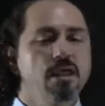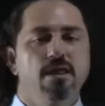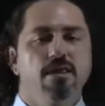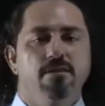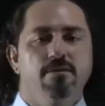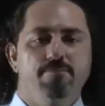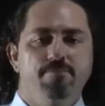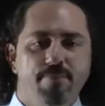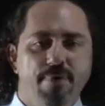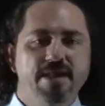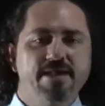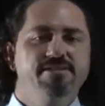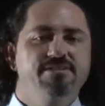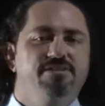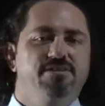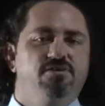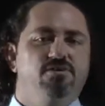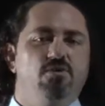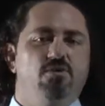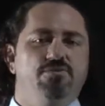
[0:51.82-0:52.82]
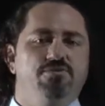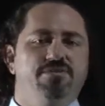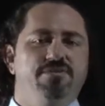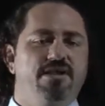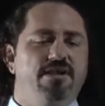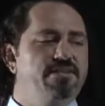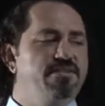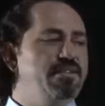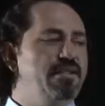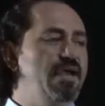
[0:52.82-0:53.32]
the basic
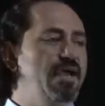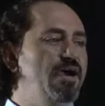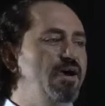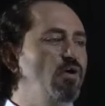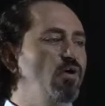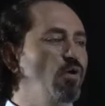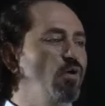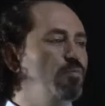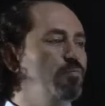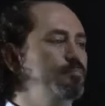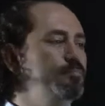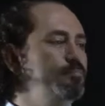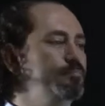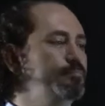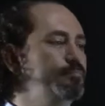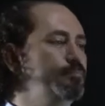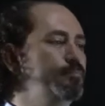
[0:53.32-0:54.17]
content at home,